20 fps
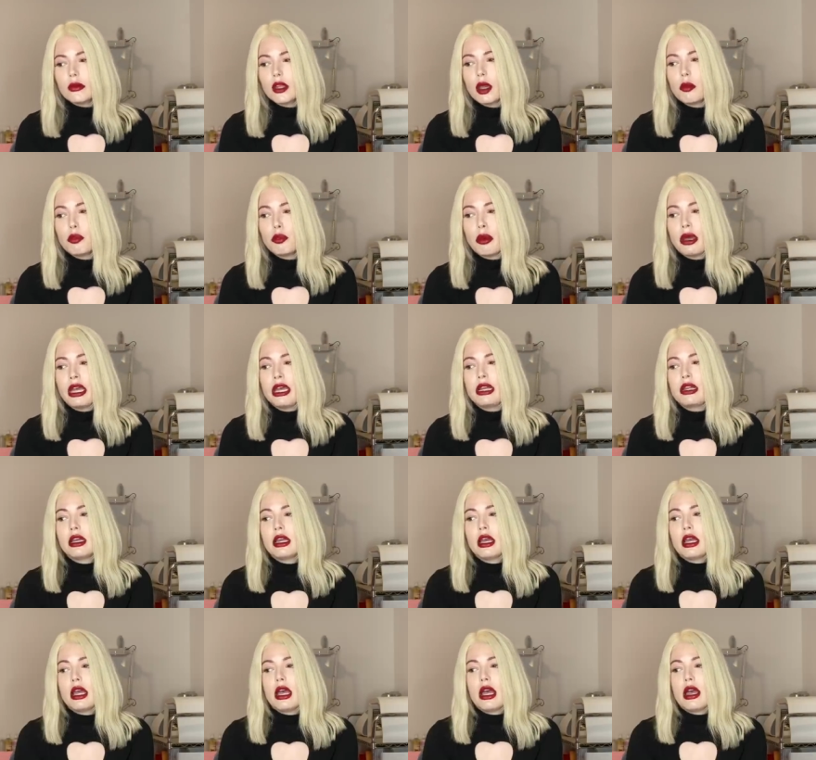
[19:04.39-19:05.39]
But
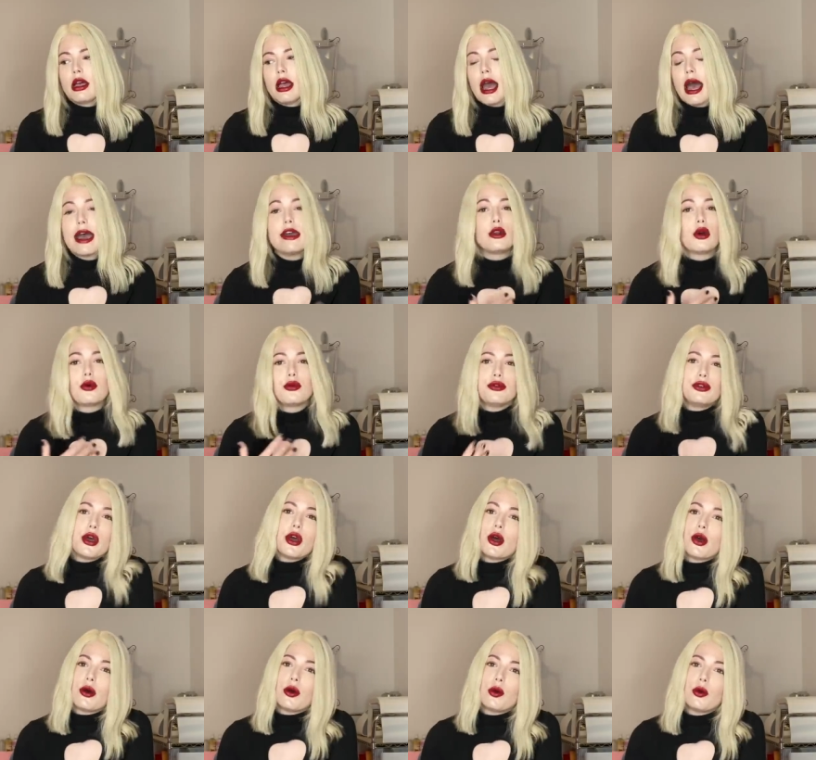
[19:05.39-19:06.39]
I don't
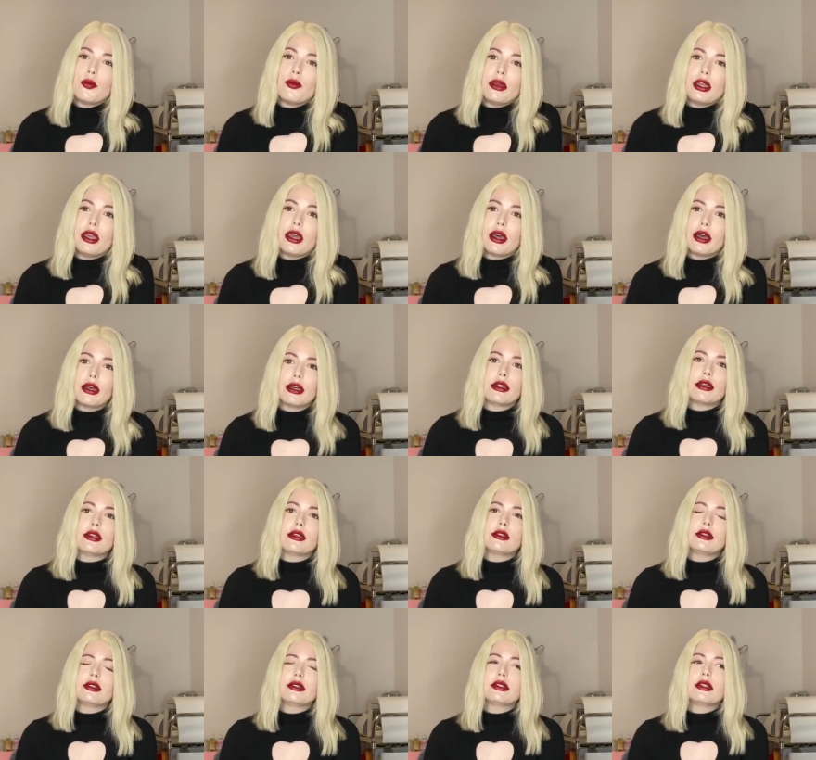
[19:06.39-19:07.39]
know
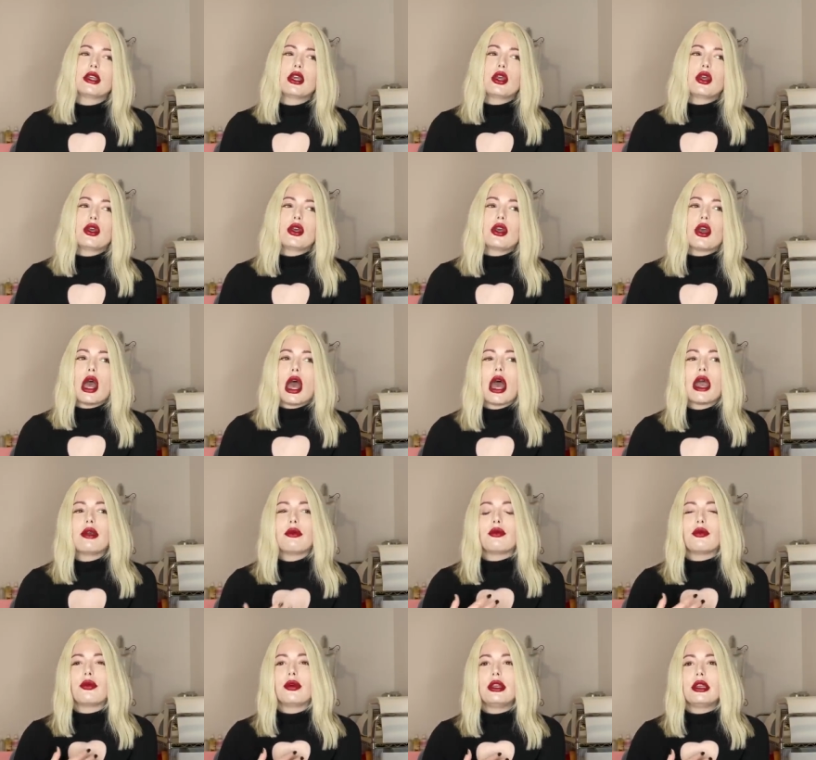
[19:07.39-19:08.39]
because I
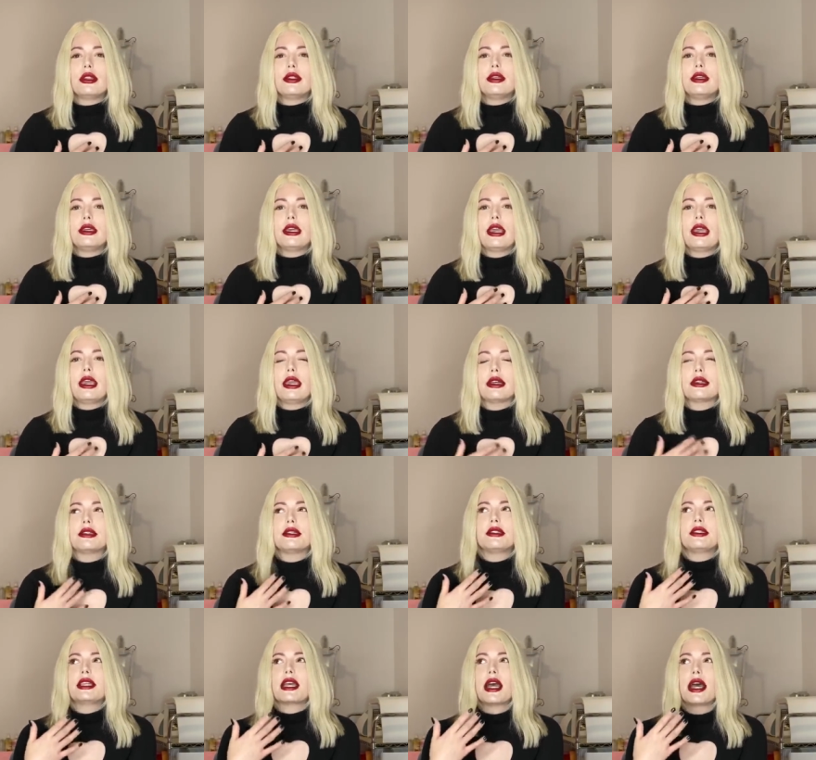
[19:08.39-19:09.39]
really can't
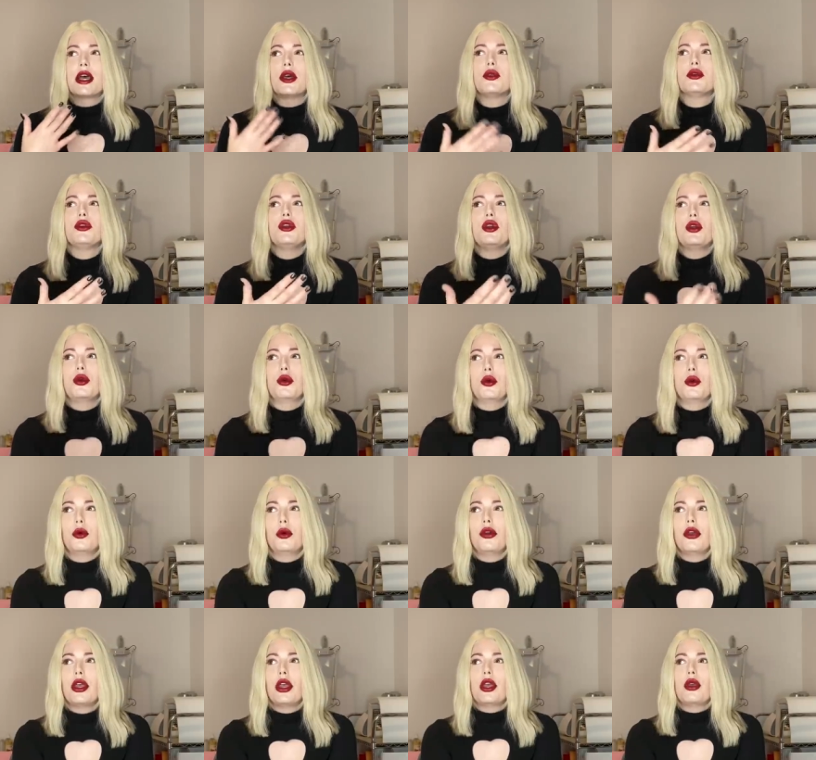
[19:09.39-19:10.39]
tell
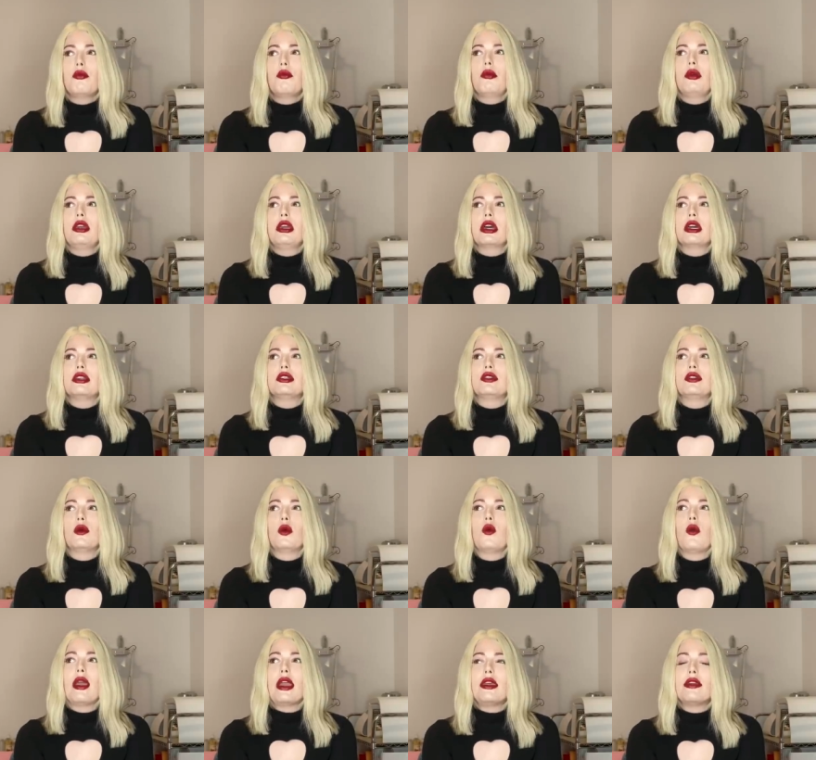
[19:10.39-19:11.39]
you because the
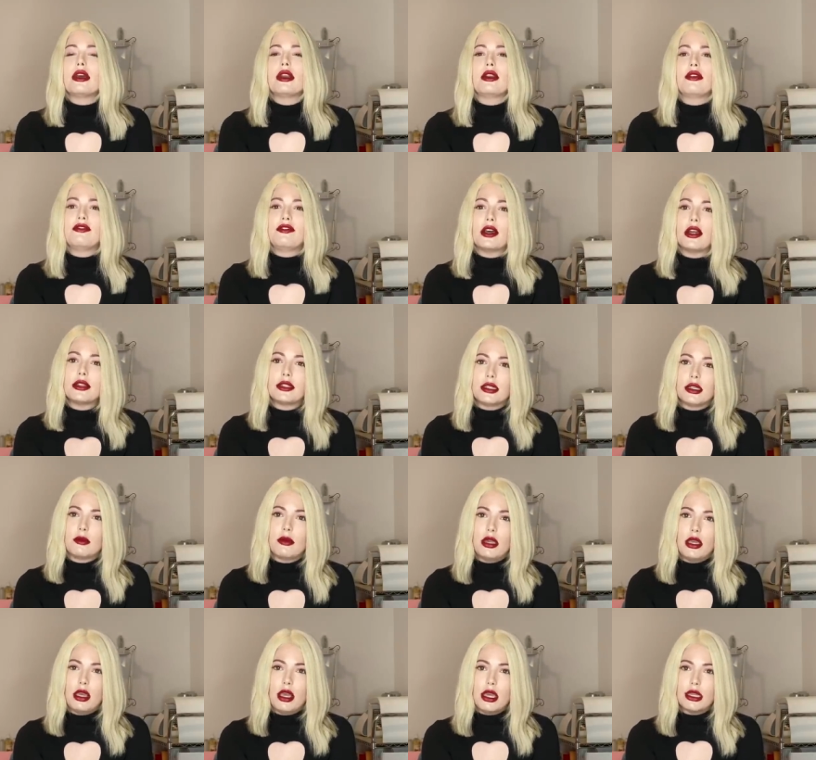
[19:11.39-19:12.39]
way that it felt to
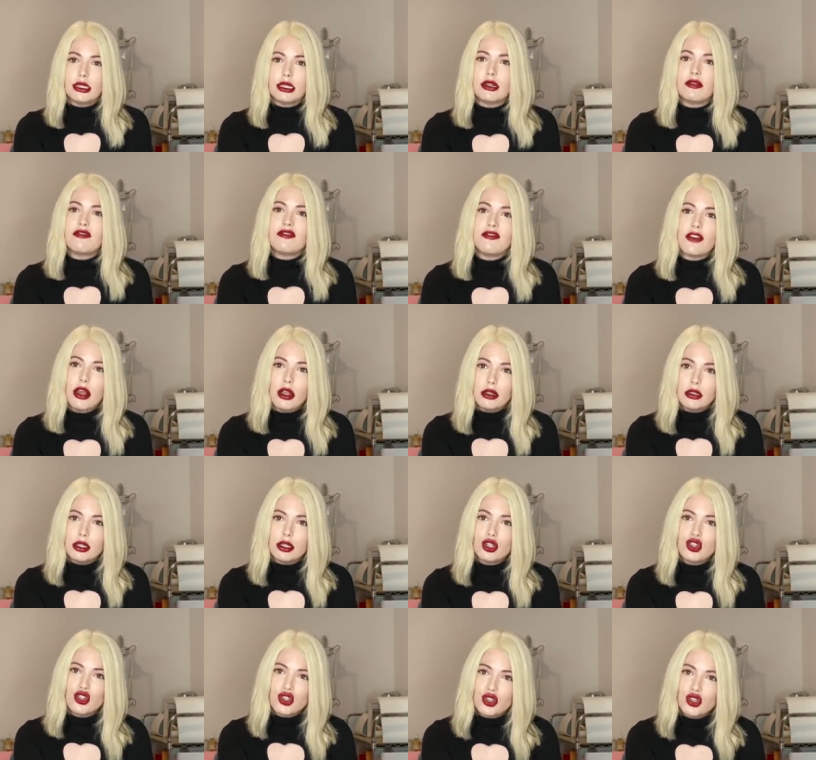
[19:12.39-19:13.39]
me is it felt
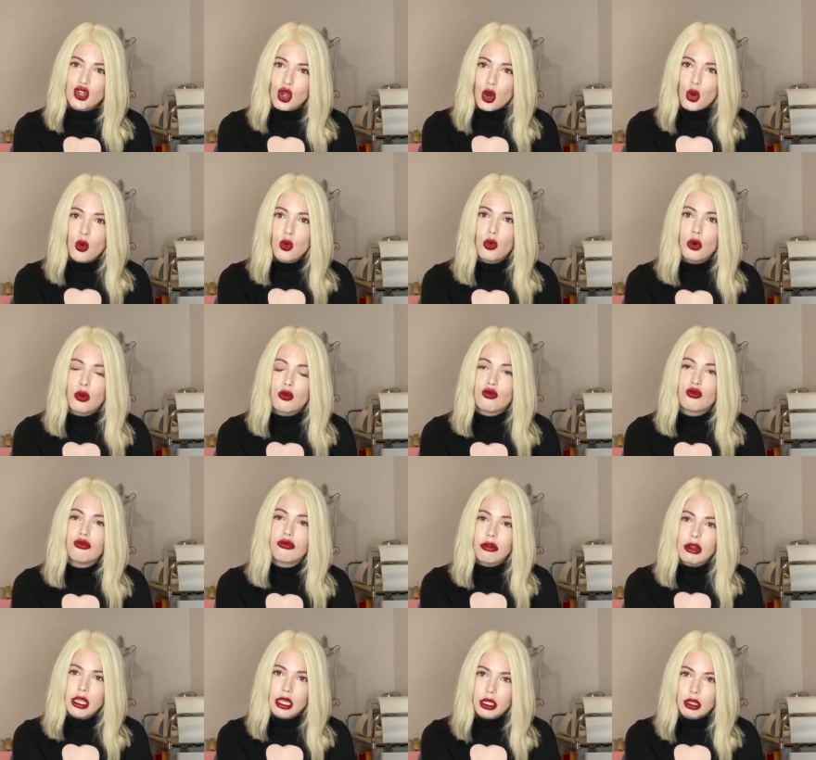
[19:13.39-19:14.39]
so
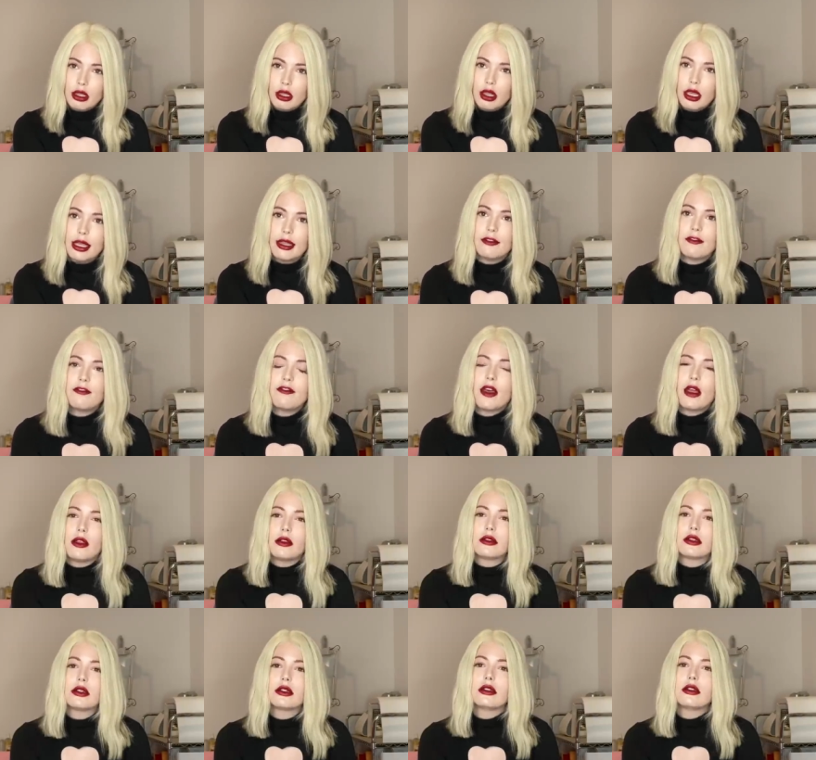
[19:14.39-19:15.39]
real. It felt